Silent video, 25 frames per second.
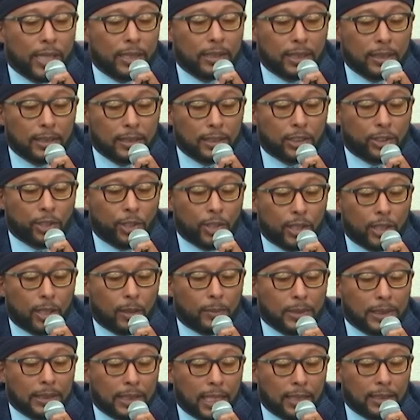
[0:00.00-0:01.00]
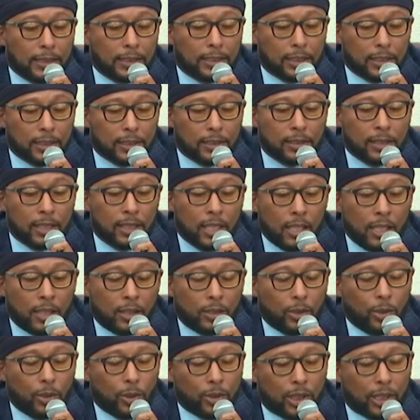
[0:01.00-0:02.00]
circumstances
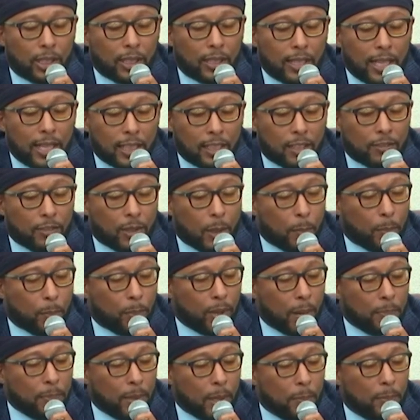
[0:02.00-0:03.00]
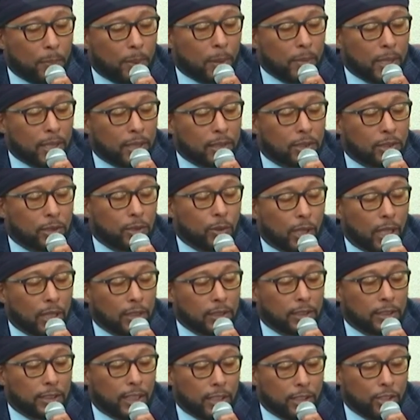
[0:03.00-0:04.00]
due to the lack of a proper public school on
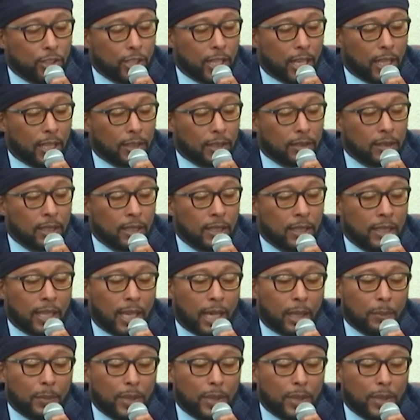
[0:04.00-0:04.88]
St. John and being